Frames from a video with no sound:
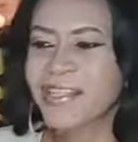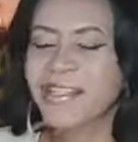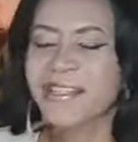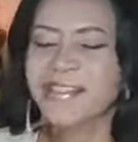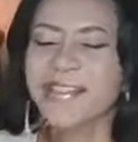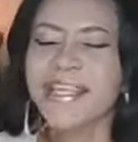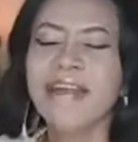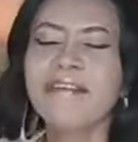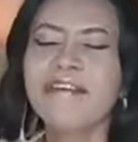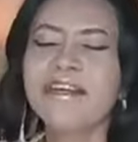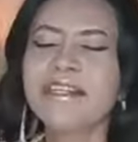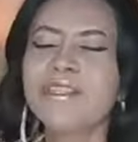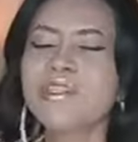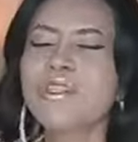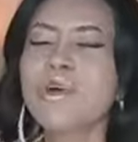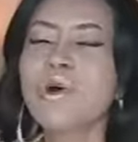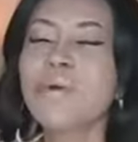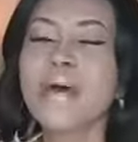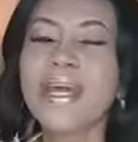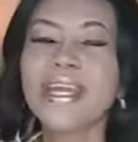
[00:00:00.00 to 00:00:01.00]
There are
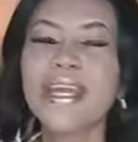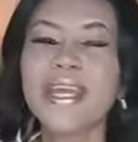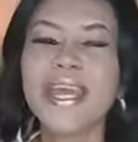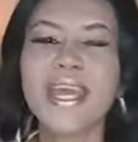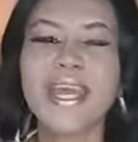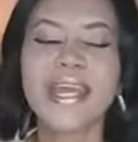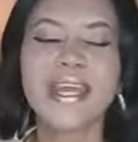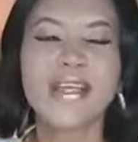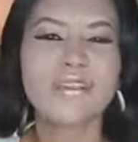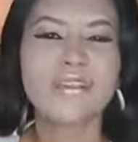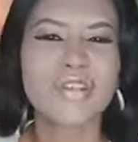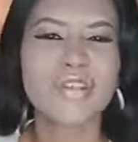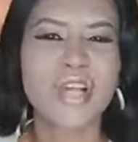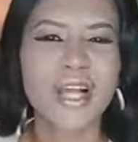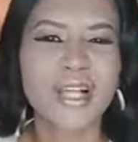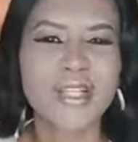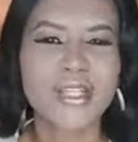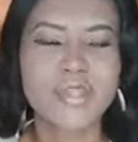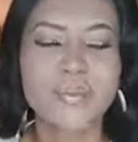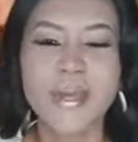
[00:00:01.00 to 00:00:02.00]
so many
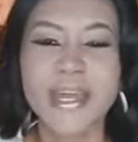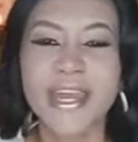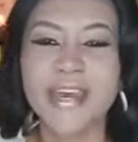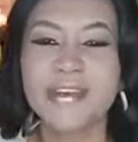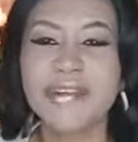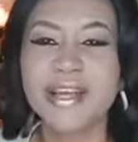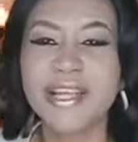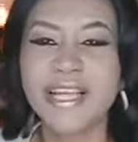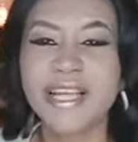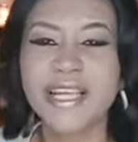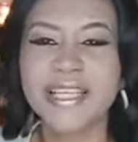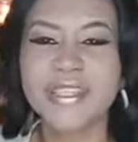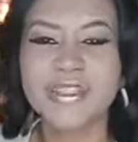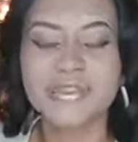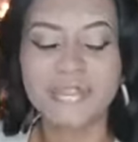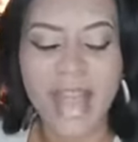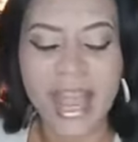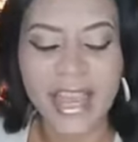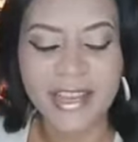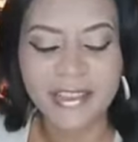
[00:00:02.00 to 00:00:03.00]
angels being
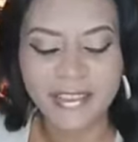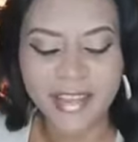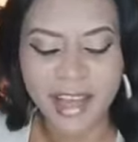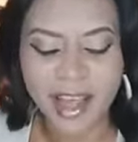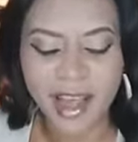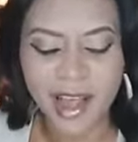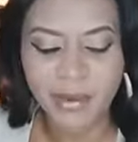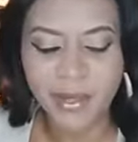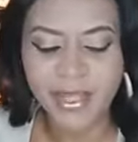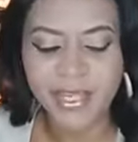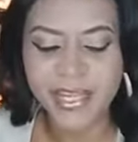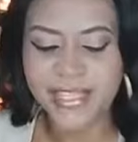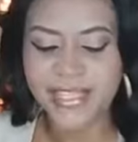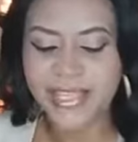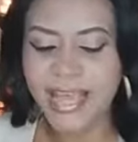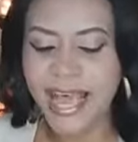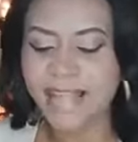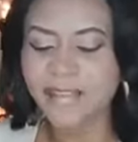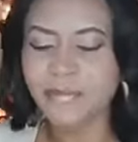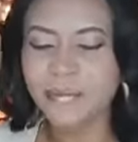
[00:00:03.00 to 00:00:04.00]
released right now in this
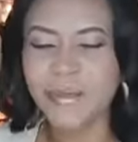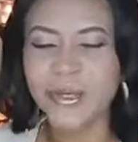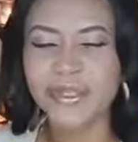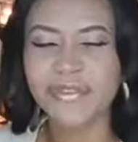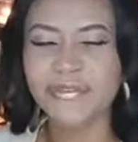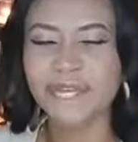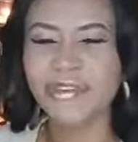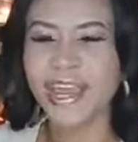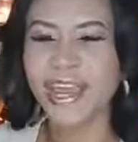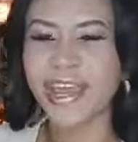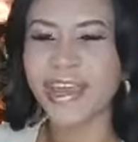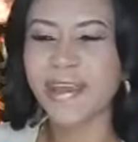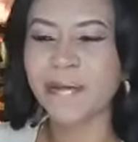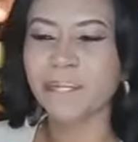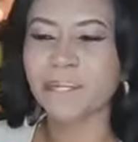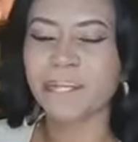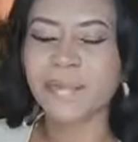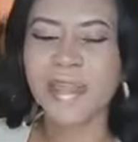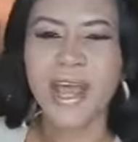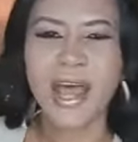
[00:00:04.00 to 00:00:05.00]

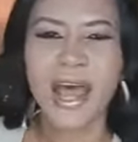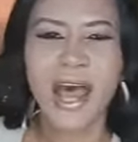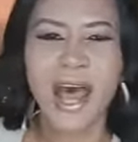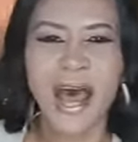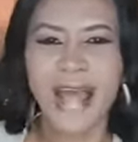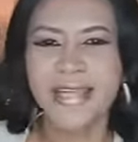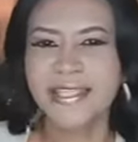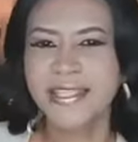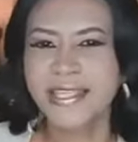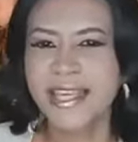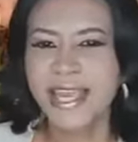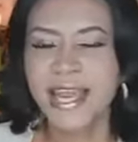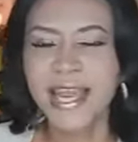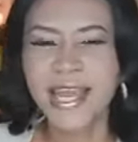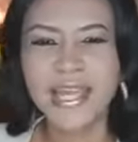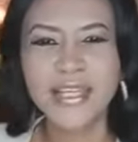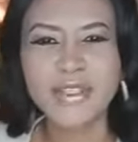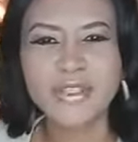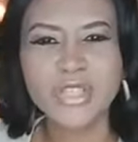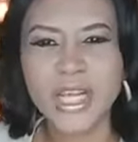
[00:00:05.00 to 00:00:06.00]
atmosphere. I see
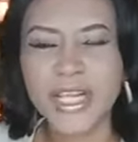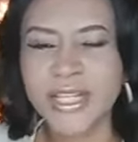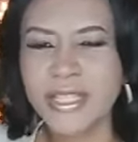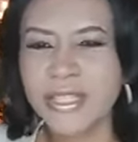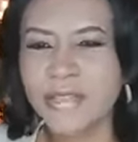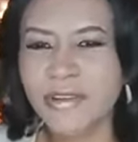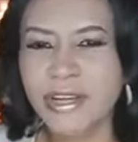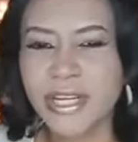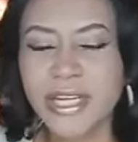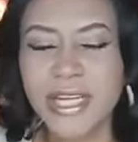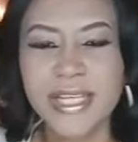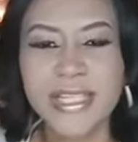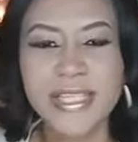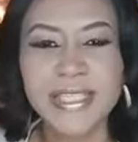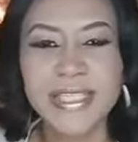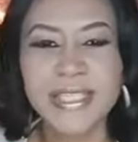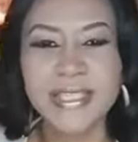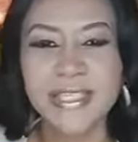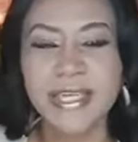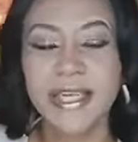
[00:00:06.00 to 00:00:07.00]
angels
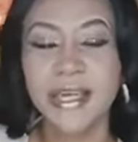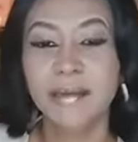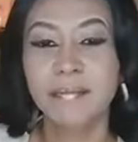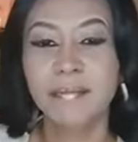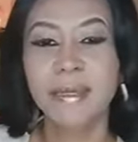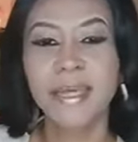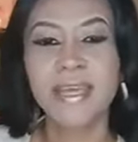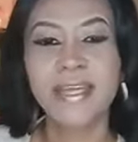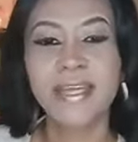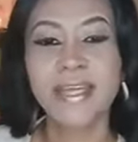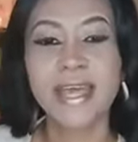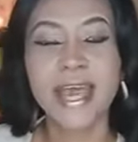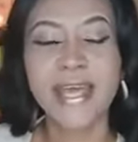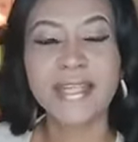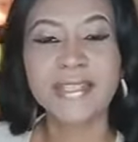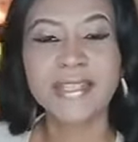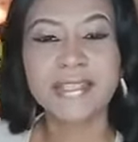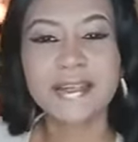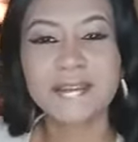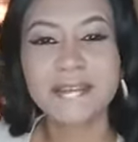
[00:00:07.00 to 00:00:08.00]
released being
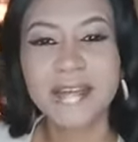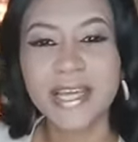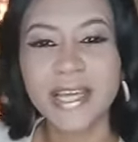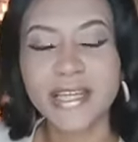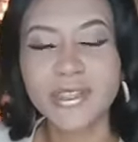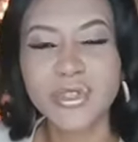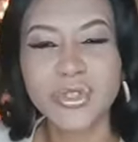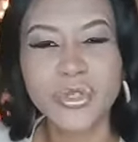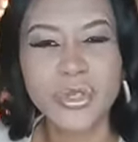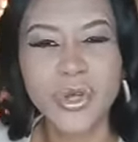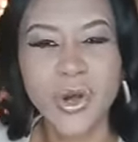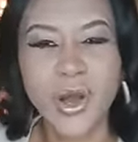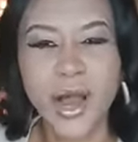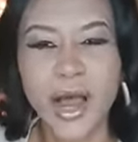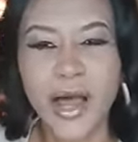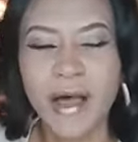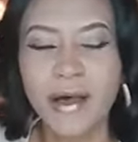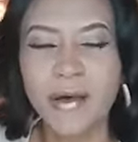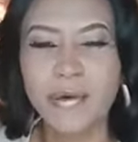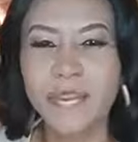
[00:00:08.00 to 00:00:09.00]
entering into your
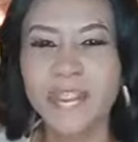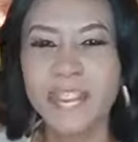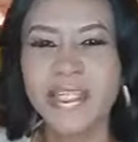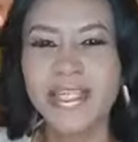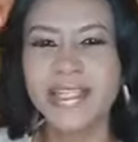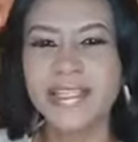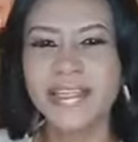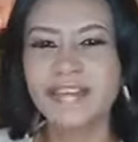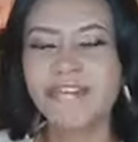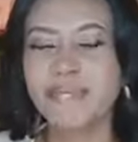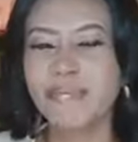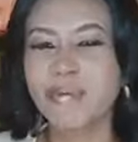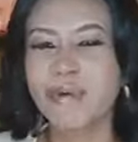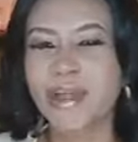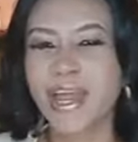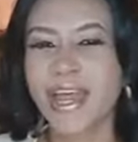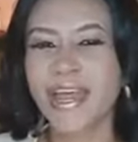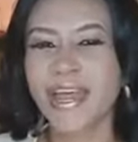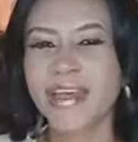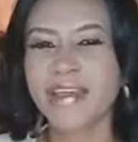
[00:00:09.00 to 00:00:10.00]
houses of
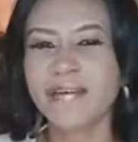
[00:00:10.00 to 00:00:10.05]
prayer.